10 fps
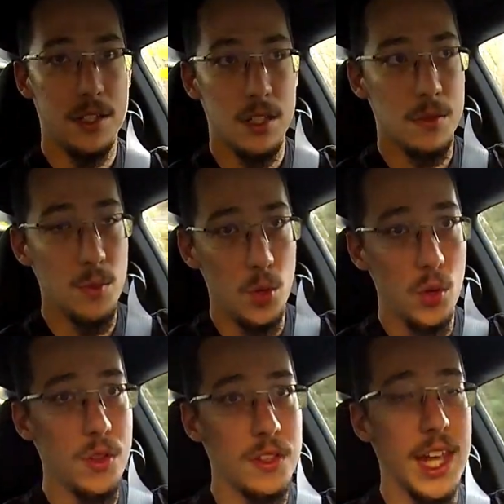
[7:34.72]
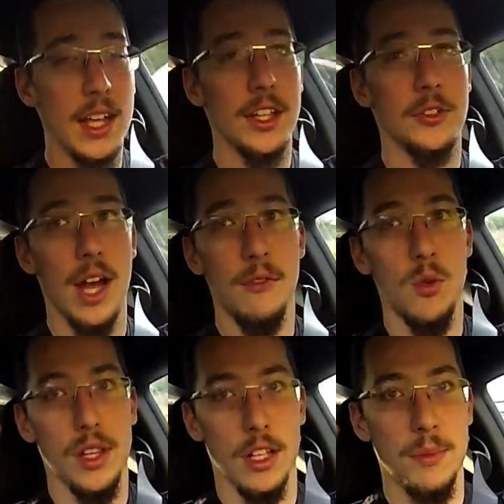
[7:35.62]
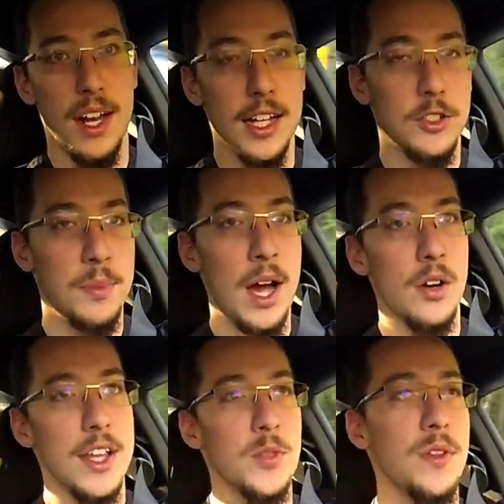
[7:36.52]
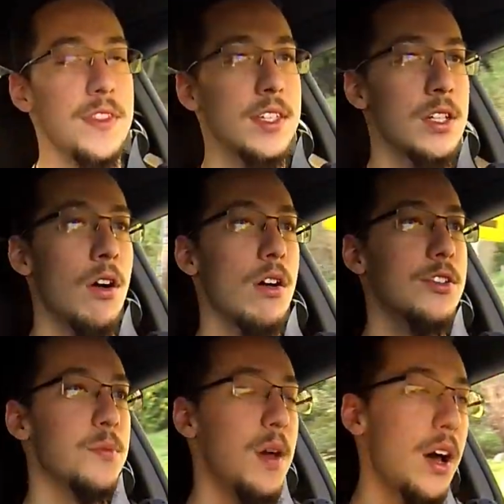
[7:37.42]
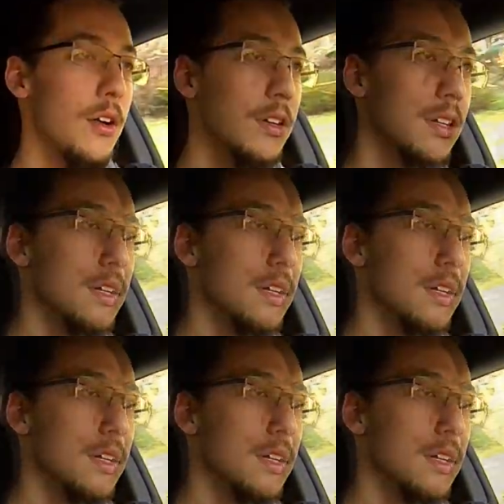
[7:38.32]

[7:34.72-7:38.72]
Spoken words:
smooth daily driver with a little bit of extra power, and that's what this car is about.